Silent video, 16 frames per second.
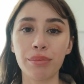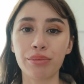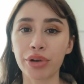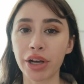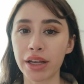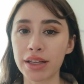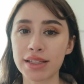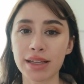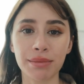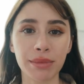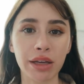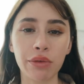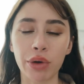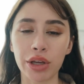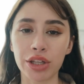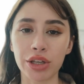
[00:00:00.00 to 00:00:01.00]
Bring
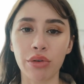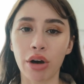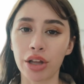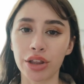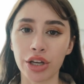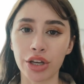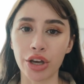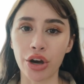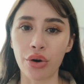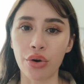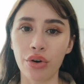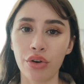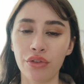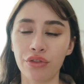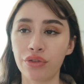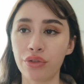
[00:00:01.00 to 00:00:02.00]
something with you on the
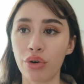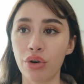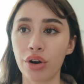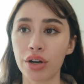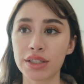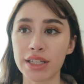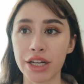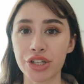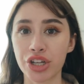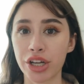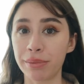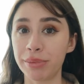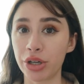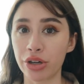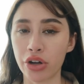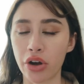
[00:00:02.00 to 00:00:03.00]
go for touching
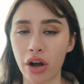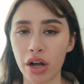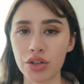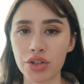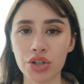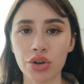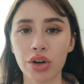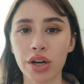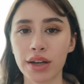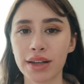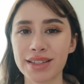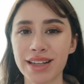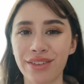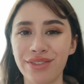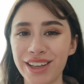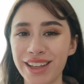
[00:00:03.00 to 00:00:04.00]
up your contour,
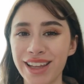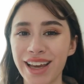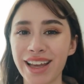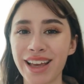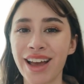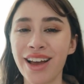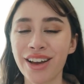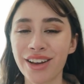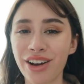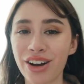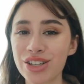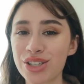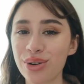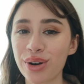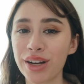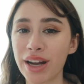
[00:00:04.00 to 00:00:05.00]
because I feel like
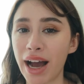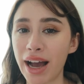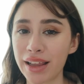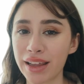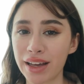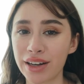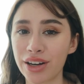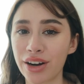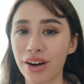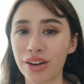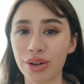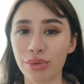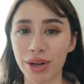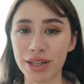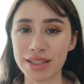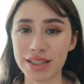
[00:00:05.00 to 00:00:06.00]
contour and highlighter are
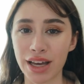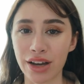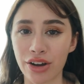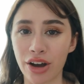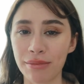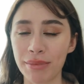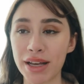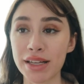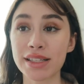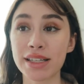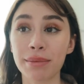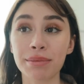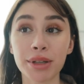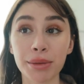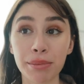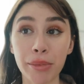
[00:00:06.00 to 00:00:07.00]
the ones that got messed
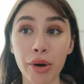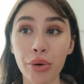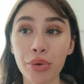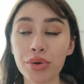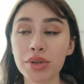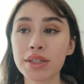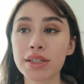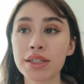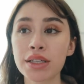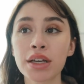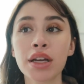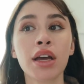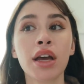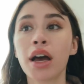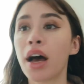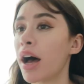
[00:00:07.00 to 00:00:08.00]
up the most.
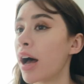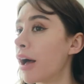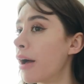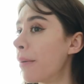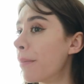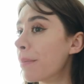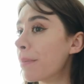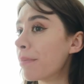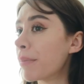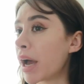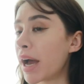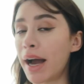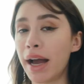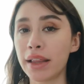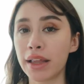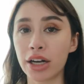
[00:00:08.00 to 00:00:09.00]
My
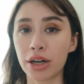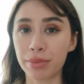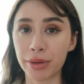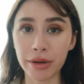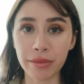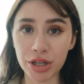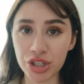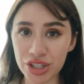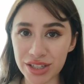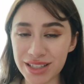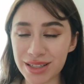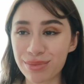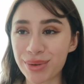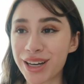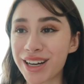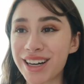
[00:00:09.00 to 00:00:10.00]
highlighter pretty much
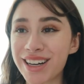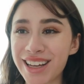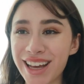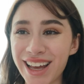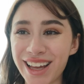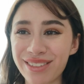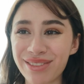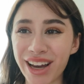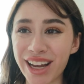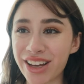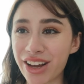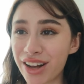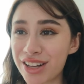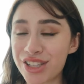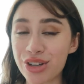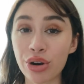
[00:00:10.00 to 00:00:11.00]
disappeared, and my
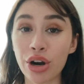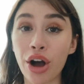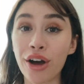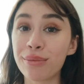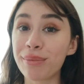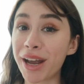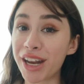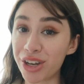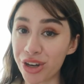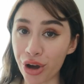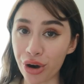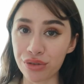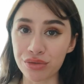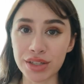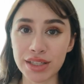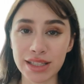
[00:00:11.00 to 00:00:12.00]
contour on my
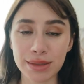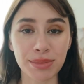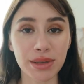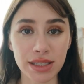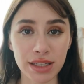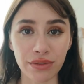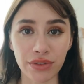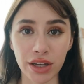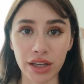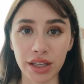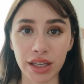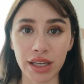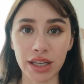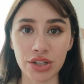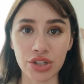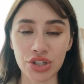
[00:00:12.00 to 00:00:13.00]
nose
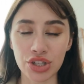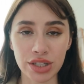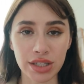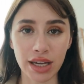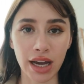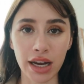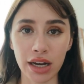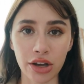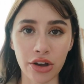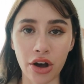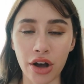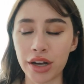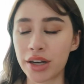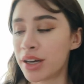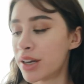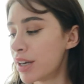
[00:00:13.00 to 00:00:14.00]
specifically is just kind of
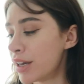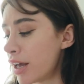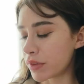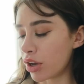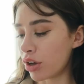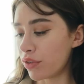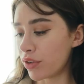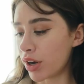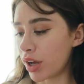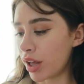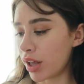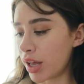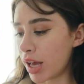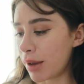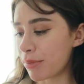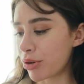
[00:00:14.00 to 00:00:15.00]
gone.
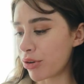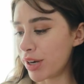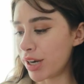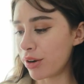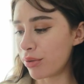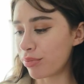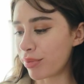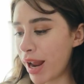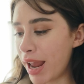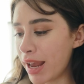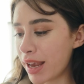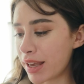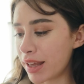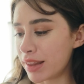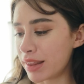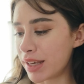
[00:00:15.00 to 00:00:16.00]
Overall, I'm going to
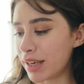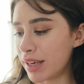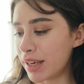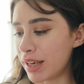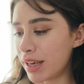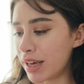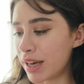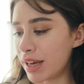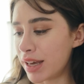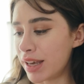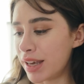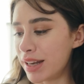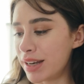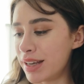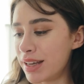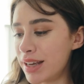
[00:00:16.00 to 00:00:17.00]
rank the
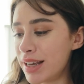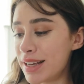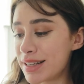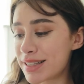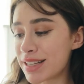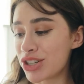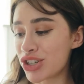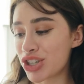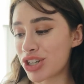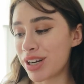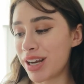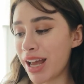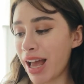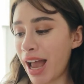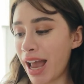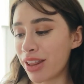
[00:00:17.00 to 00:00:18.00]

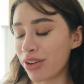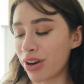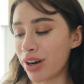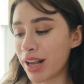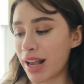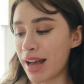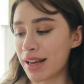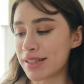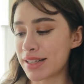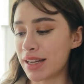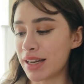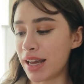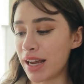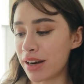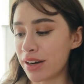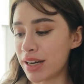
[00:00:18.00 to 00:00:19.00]
ISNTREE Hyaluronic Acid
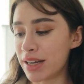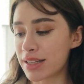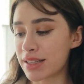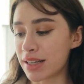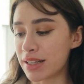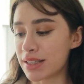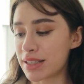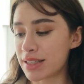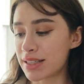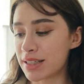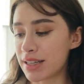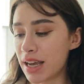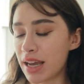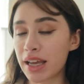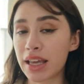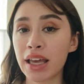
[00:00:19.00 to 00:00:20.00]
Airy Sun
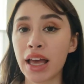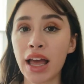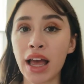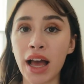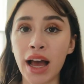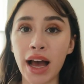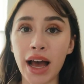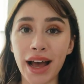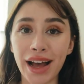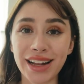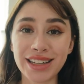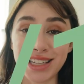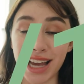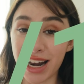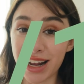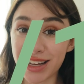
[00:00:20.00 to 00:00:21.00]
Stick 10
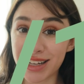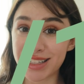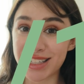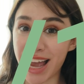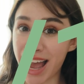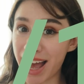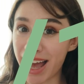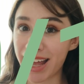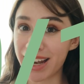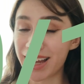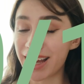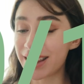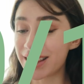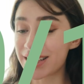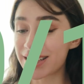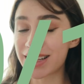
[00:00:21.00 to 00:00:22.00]
out of
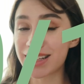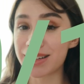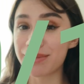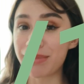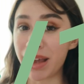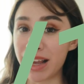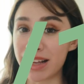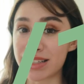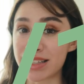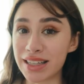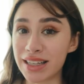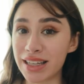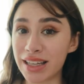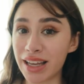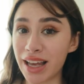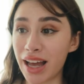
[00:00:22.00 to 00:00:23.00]
10. This is
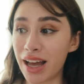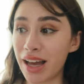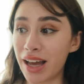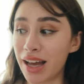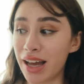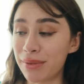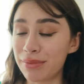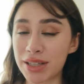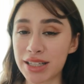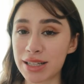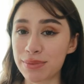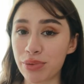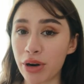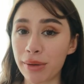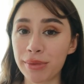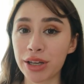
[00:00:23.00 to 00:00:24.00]
amazing. This is
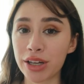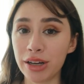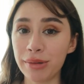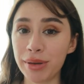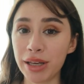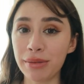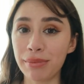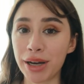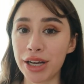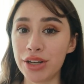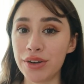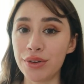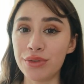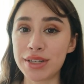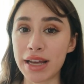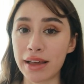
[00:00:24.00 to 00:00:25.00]
probably going to be my
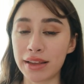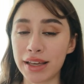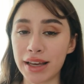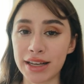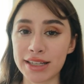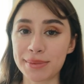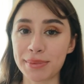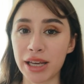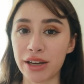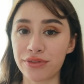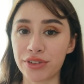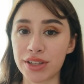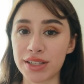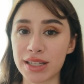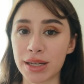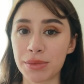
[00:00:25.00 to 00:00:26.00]
new daily SPF for
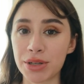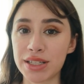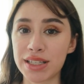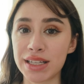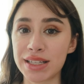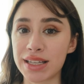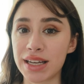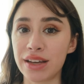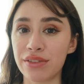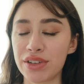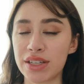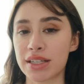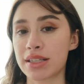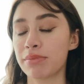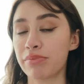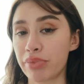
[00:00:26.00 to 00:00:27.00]
the summer season if it
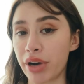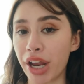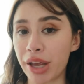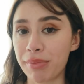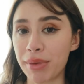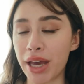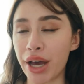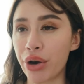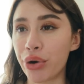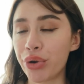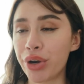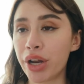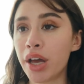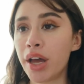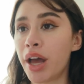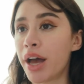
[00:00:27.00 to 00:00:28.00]
doesn't break me out.